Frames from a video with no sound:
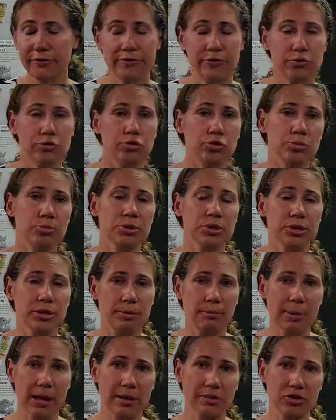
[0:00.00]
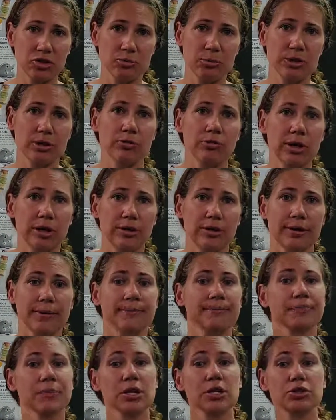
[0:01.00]
food groups balanced meal right there.
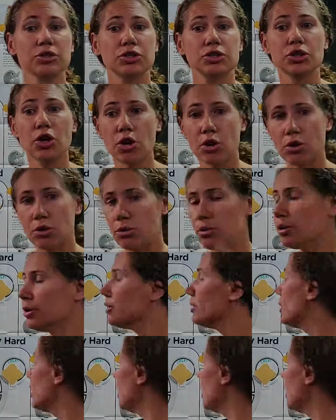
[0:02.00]
So